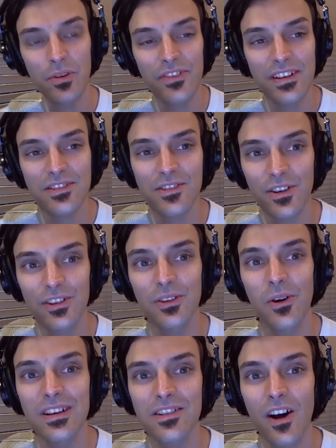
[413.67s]
Professor
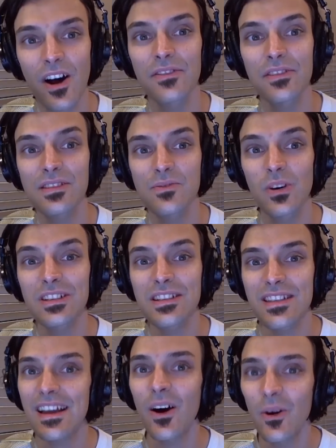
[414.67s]
Godoy's office
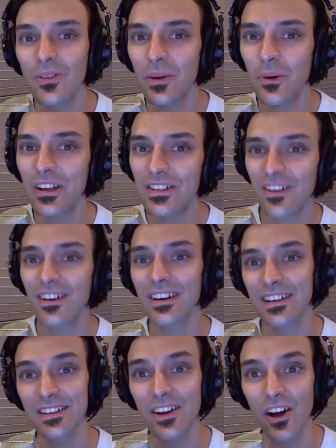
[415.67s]
was the only one
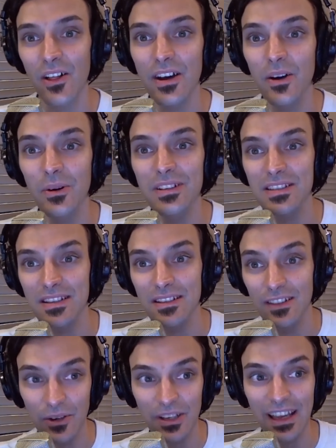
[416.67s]
targeted, although it's
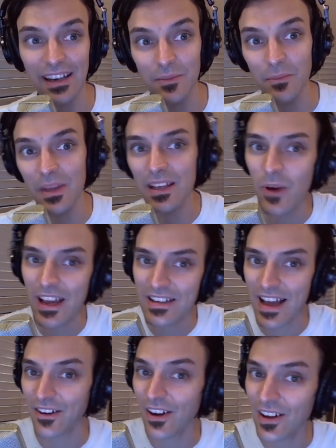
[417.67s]
located
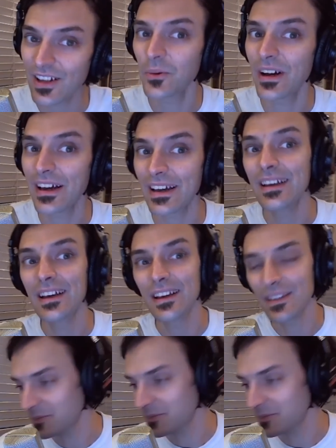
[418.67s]
midway down a hallway